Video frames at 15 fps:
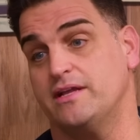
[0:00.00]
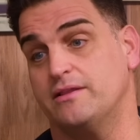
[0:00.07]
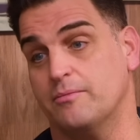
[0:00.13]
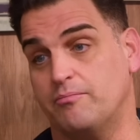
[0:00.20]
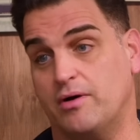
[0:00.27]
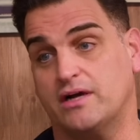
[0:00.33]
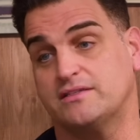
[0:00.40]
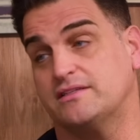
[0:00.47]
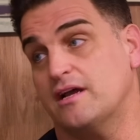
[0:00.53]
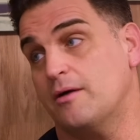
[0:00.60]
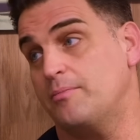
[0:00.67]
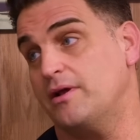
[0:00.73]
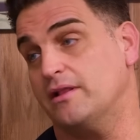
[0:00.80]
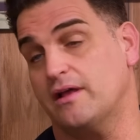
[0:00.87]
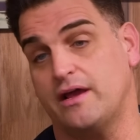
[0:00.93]
at the bus
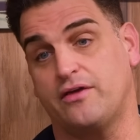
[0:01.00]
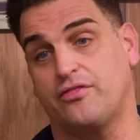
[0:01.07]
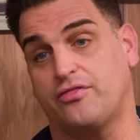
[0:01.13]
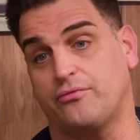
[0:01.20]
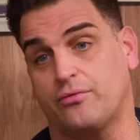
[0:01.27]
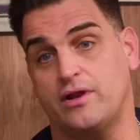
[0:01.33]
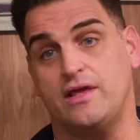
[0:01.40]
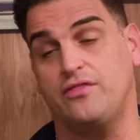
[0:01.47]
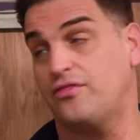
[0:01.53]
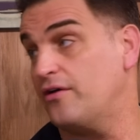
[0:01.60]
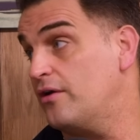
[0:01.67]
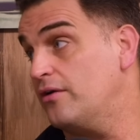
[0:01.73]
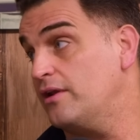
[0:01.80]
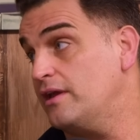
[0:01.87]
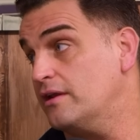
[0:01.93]
stop at
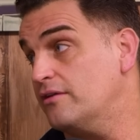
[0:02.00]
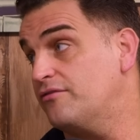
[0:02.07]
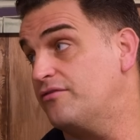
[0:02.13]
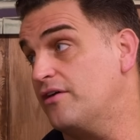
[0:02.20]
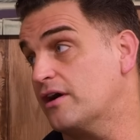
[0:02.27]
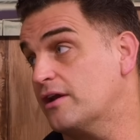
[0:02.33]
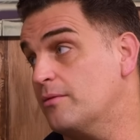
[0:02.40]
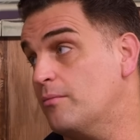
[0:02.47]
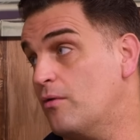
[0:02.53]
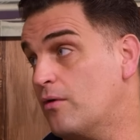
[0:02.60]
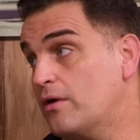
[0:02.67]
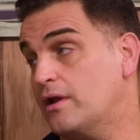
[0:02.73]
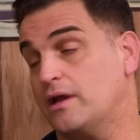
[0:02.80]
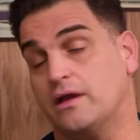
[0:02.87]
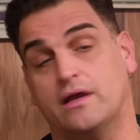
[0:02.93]
3:30 in the fucking
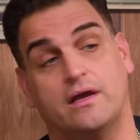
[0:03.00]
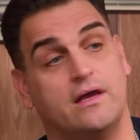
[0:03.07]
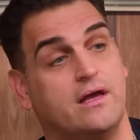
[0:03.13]
morning.